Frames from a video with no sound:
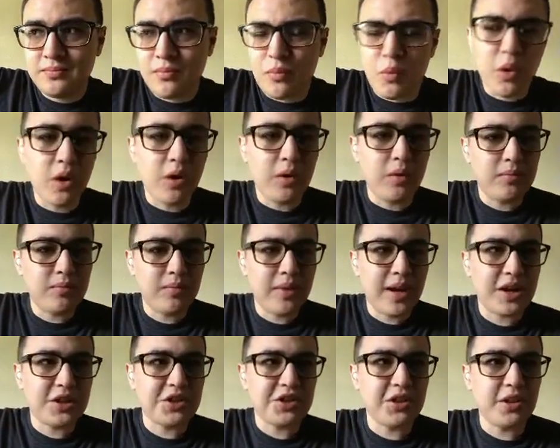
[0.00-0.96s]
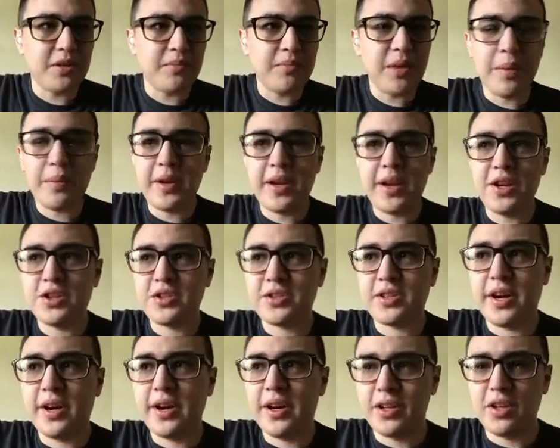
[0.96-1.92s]
Well, actually, maybe he just
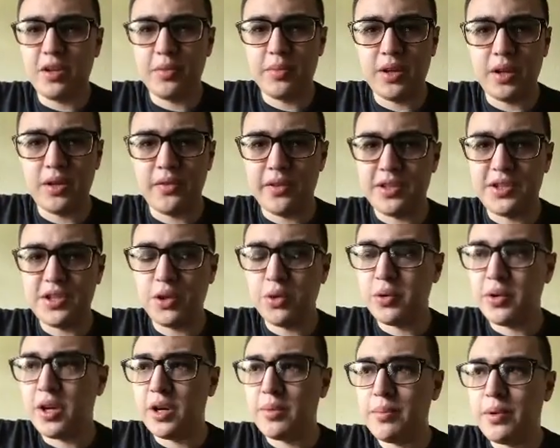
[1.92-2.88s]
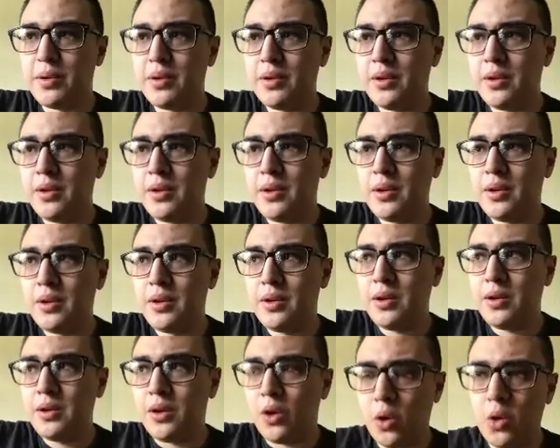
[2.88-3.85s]
got a little bit of a tune-up.
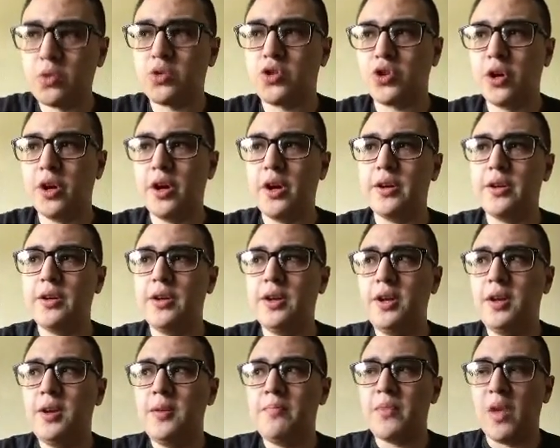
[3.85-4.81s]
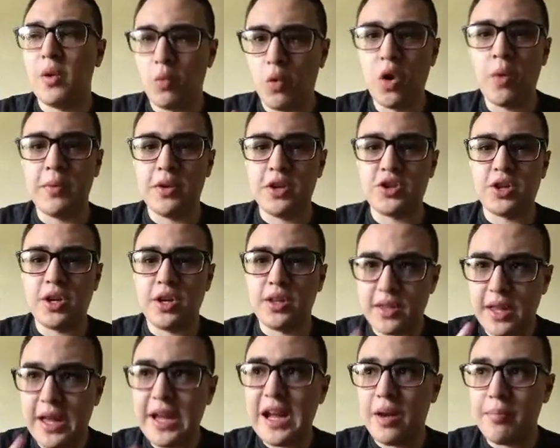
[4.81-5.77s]
Ultron War Machine,
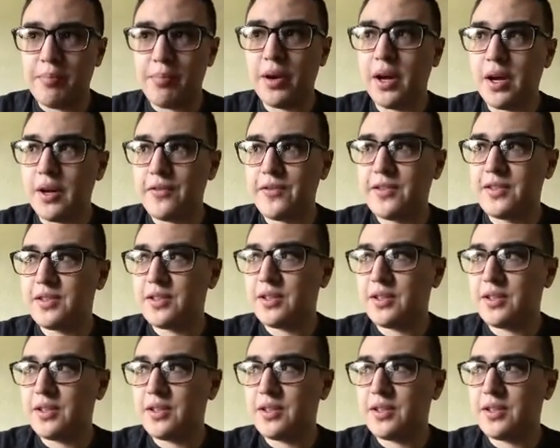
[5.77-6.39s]
they got buffs.